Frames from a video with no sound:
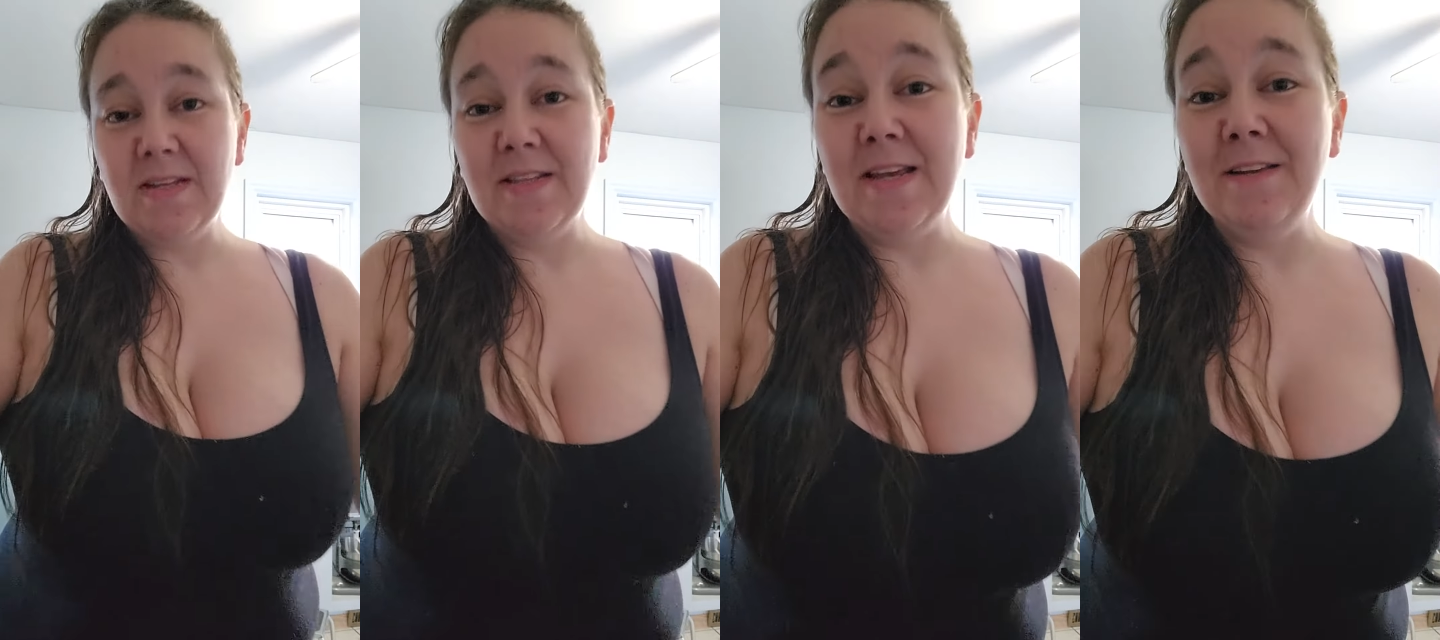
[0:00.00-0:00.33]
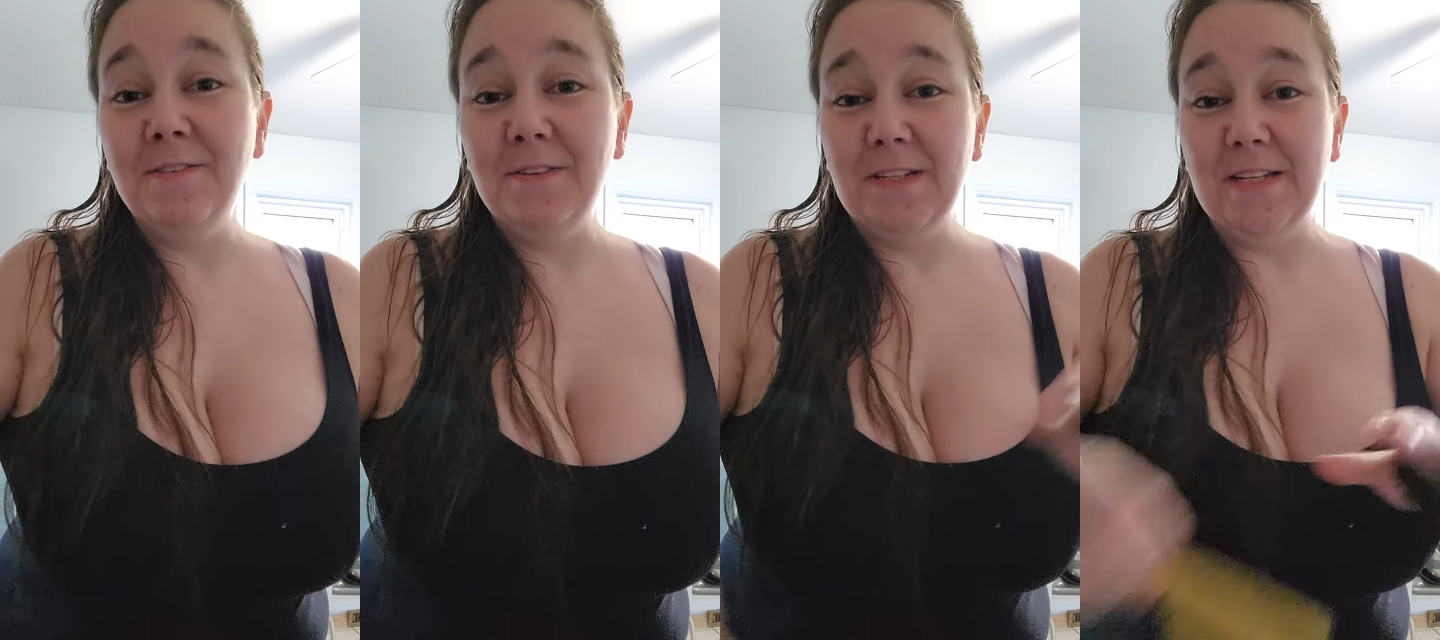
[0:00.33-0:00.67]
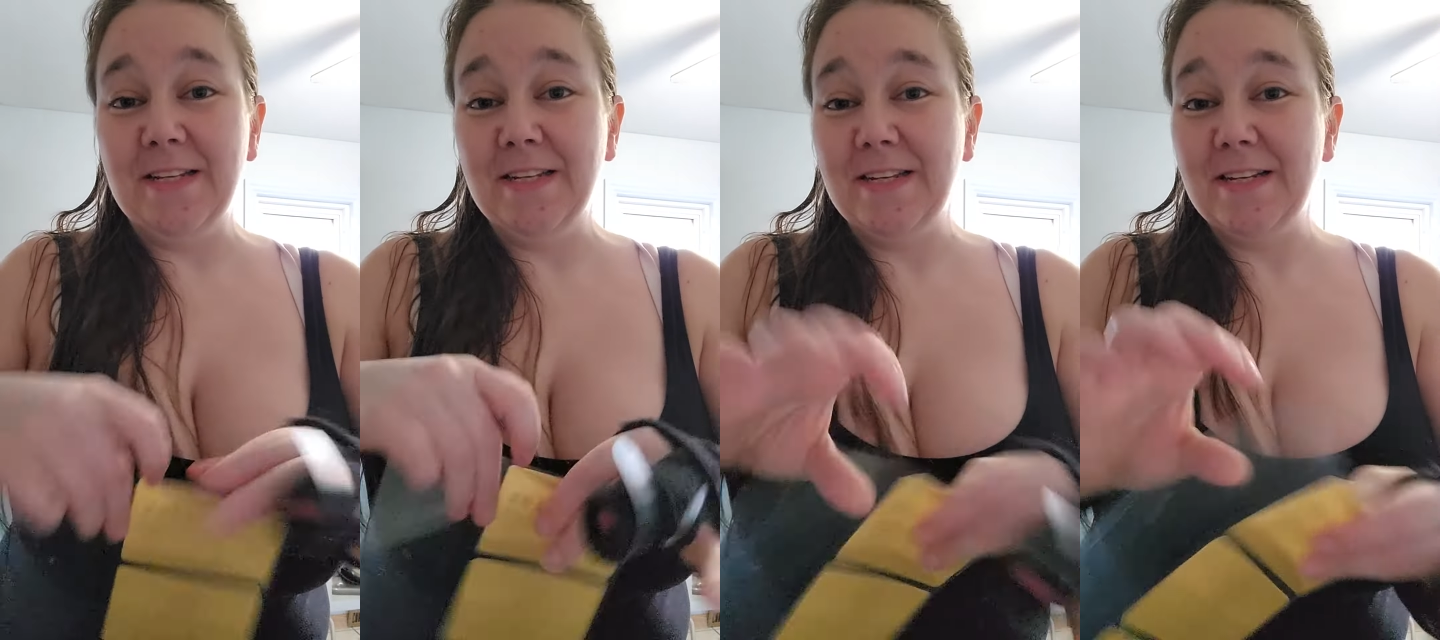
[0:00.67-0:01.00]

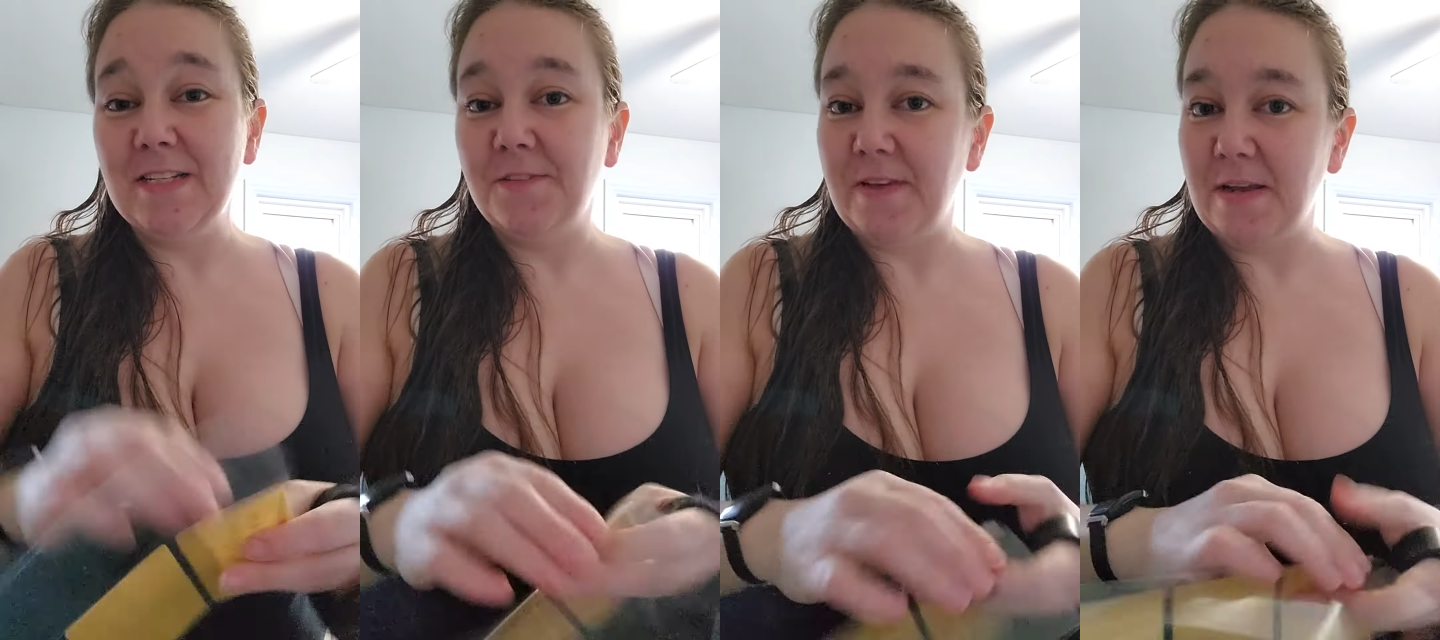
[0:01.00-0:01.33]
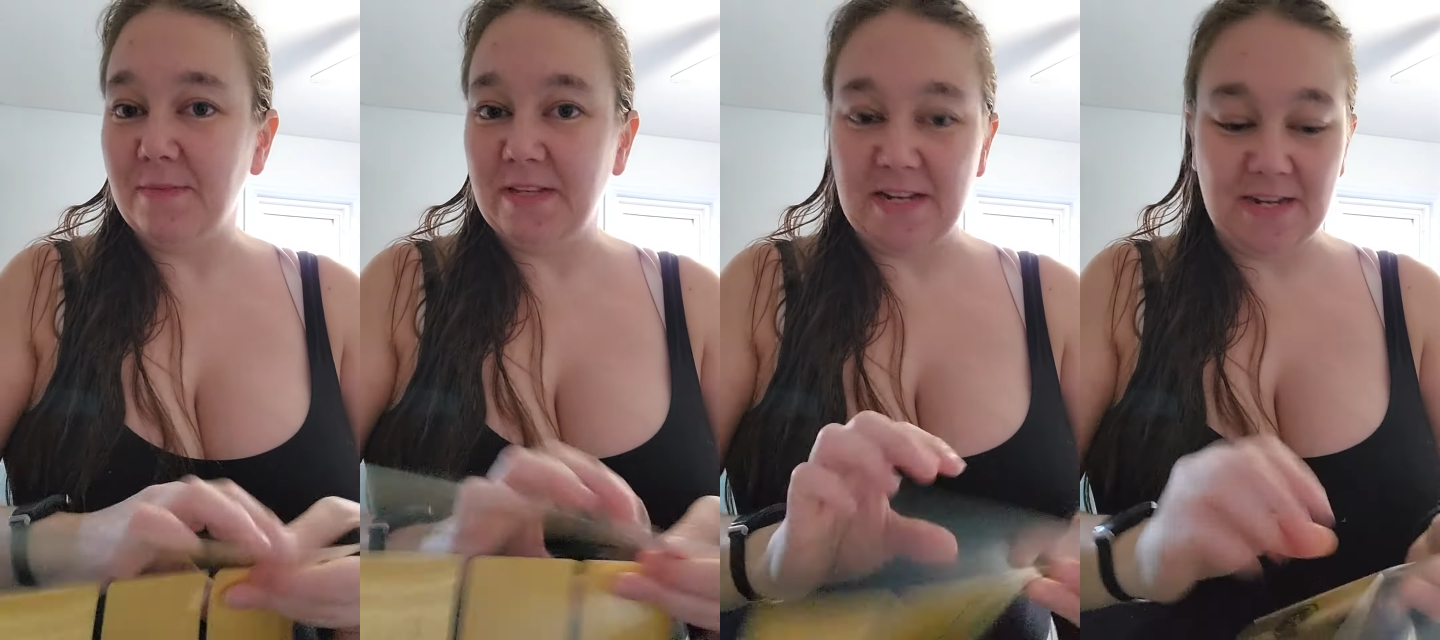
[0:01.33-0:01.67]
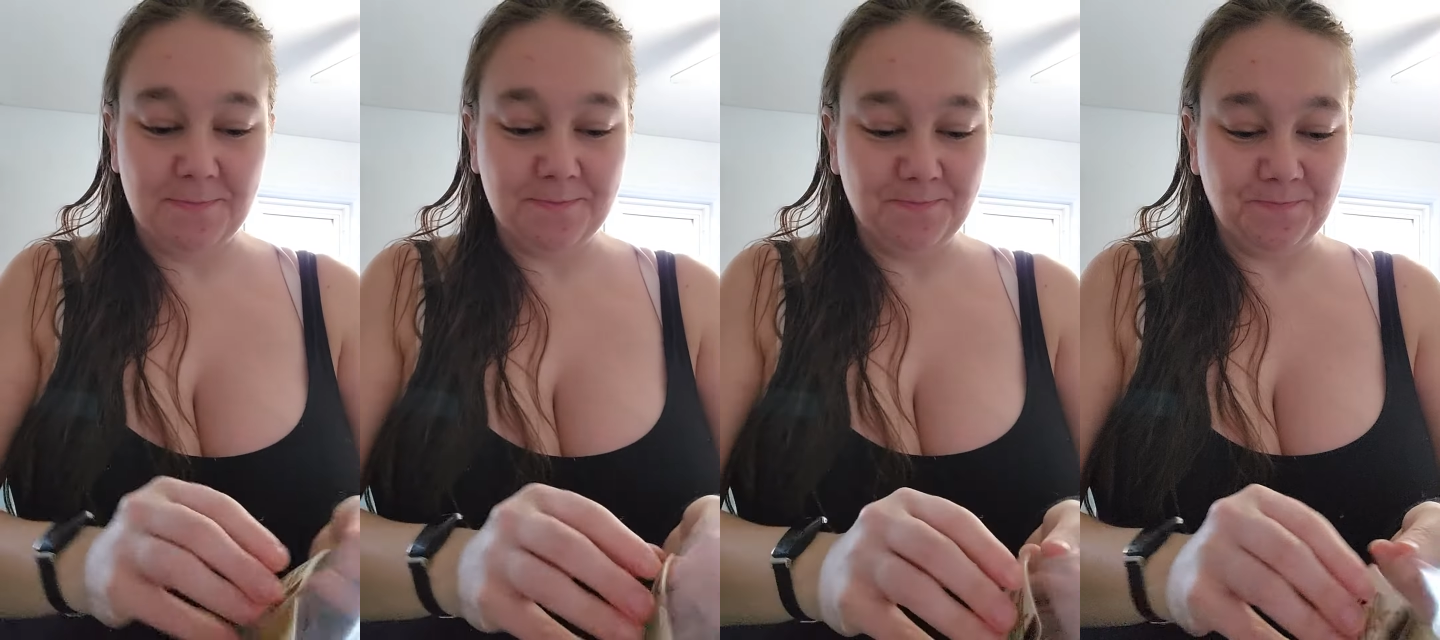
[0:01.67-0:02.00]
Thankfully, it is family day.